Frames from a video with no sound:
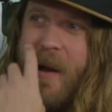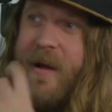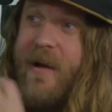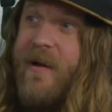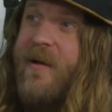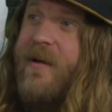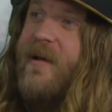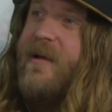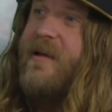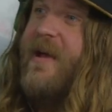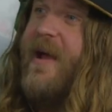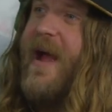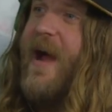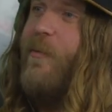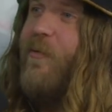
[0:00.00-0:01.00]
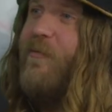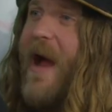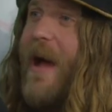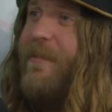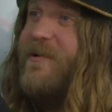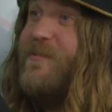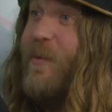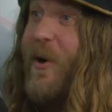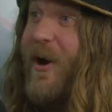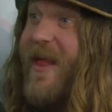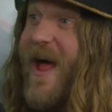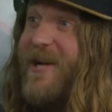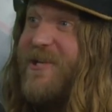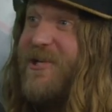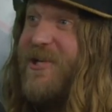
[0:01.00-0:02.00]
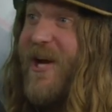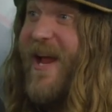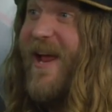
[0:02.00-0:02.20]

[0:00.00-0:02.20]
it's like, yeah, rappers, well, rappers are wearing wear them